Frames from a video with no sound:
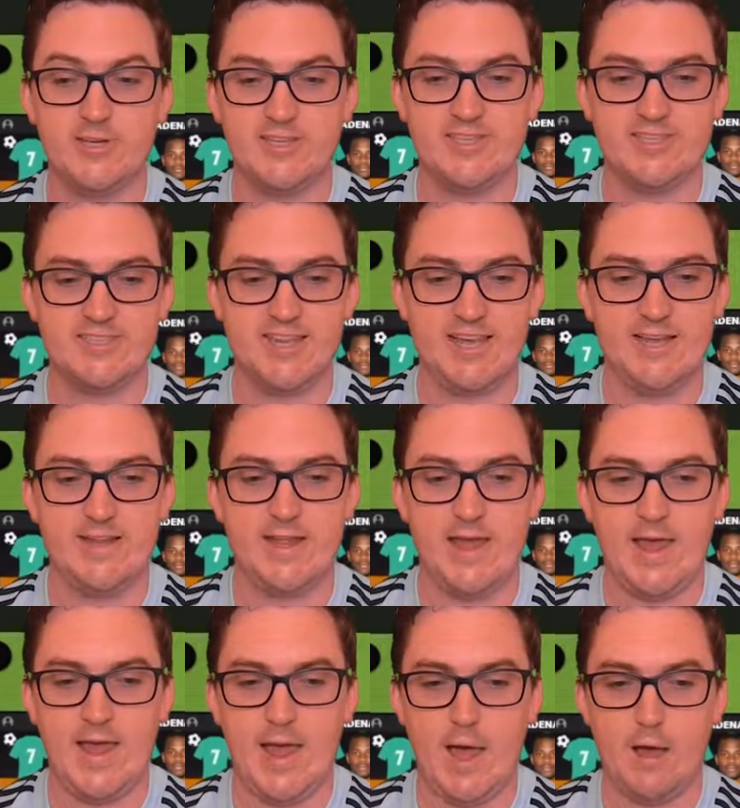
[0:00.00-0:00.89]
concede
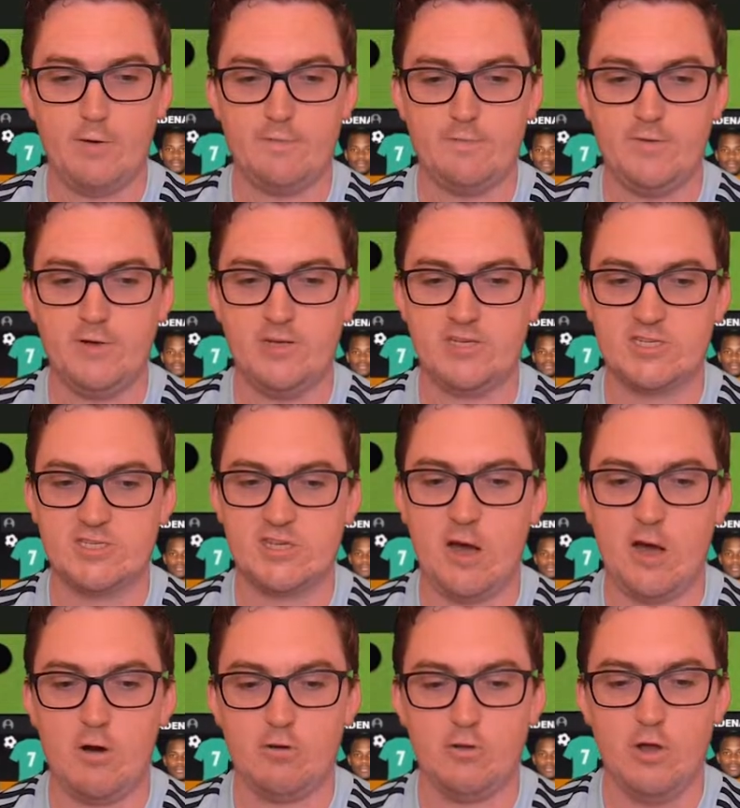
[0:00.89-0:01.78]
our first
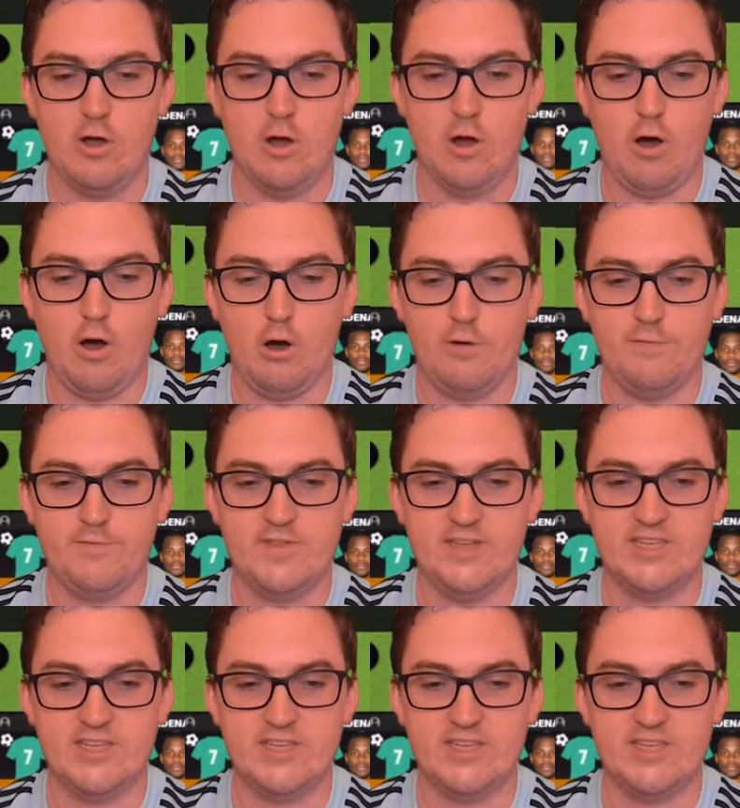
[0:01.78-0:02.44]
goal of